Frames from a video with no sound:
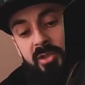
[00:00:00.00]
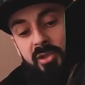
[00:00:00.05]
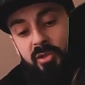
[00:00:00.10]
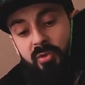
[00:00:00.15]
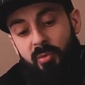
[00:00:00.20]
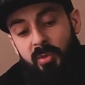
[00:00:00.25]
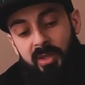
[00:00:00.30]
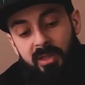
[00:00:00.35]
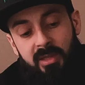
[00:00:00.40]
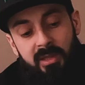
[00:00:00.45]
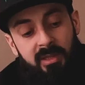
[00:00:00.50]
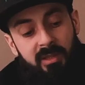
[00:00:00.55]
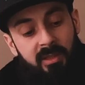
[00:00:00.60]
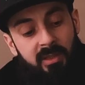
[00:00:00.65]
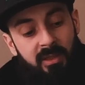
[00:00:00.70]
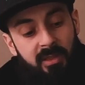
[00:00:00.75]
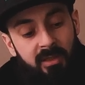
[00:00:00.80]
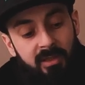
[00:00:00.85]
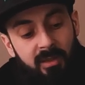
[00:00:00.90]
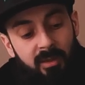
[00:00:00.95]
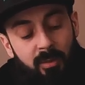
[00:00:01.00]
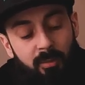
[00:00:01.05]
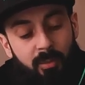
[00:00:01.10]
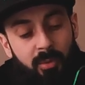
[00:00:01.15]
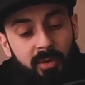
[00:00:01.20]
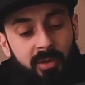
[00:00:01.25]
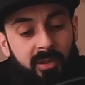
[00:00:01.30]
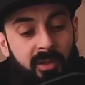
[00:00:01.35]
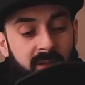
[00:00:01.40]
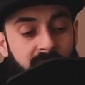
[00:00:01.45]
issue with
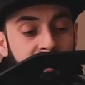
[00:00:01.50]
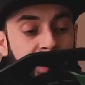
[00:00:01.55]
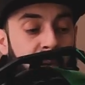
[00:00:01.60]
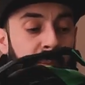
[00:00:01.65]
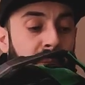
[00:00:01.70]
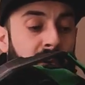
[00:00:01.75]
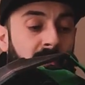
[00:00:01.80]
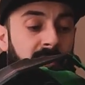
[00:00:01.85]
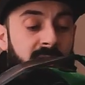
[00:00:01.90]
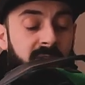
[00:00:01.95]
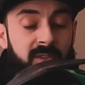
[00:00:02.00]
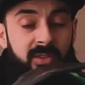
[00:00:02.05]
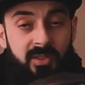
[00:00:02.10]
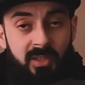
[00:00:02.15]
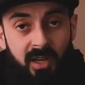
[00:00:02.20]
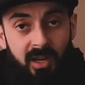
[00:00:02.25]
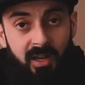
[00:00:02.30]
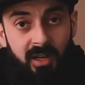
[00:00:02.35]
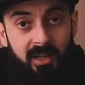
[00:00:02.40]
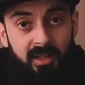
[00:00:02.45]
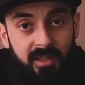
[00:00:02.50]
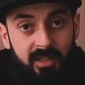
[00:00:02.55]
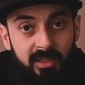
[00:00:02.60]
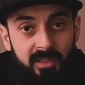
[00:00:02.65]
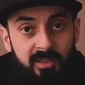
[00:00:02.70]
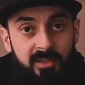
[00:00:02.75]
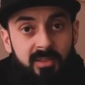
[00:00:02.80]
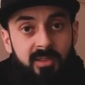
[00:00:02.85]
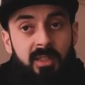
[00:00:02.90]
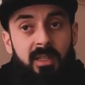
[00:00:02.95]
putting a camera on the side
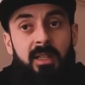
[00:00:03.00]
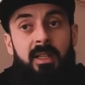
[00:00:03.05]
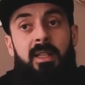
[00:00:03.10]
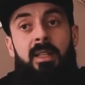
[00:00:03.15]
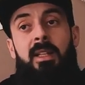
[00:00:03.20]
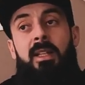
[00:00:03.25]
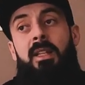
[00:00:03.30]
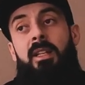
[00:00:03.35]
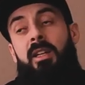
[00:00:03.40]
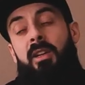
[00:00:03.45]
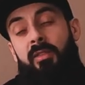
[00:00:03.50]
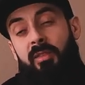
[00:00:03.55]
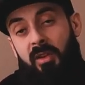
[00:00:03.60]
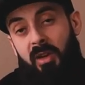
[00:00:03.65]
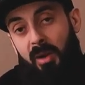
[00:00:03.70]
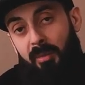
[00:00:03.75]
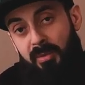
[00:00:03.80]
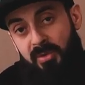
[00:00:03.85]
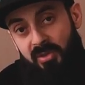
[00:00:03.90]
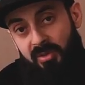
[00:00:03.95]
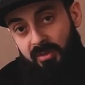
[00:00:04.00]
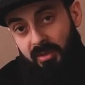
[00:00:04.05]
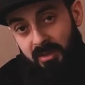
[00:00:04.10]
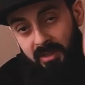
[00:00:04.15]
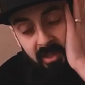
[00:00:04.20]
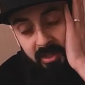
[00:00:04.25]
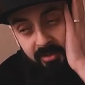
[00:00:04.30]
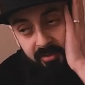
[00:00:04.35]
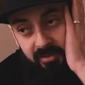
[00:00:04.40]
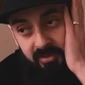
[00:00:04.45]
is if the camera's on the
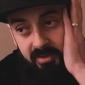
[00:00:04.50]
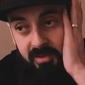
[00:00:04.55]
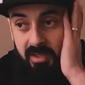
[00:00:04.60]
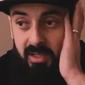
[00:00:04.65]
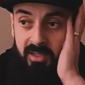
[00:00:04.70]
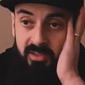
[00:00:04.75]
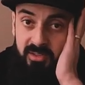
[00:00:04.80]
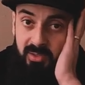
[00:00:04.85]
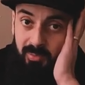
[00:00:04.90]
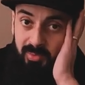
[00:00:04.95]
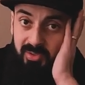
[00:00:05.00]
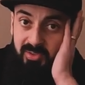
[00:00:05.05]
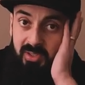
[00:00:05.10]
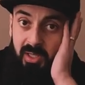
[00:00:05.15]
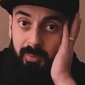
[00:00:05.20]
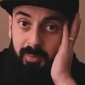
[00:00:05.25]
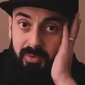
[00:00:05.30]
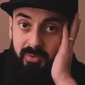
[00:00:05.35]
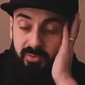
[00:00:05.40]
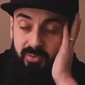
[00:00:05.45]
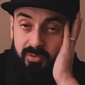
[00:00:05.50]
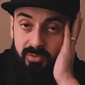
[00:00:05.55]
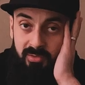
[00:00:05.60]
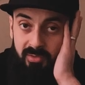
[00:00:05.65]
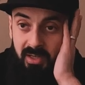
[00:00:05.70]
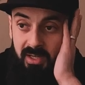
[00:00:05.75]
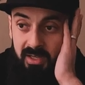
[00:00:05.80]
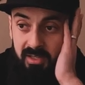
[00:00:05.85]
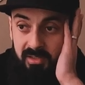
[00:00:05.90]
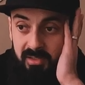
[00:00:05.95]
left and something's happening to the
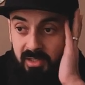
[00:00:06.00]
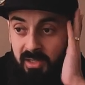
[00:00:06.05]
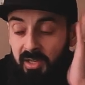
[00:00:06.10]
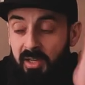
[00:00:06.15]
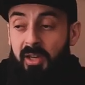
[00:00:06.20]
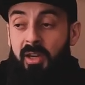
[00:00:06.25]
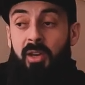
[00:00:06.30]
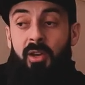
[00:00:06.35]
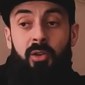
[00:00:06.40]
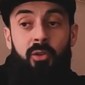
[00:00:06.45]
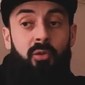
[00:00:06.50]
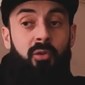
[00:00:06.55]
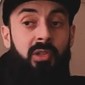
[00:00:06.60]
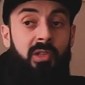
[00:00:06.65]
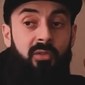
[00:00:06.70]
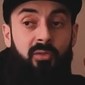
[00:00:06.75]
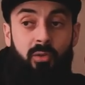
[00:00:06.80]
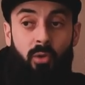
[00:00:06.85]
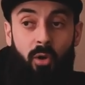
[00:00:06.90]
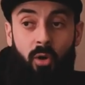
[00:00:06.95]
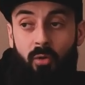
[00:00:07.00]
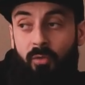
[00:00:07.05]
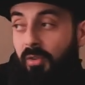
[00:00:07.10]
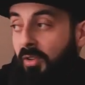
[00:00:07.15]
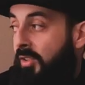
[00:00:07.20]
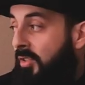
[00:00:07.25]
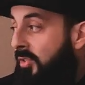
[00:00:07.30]
right, you need to over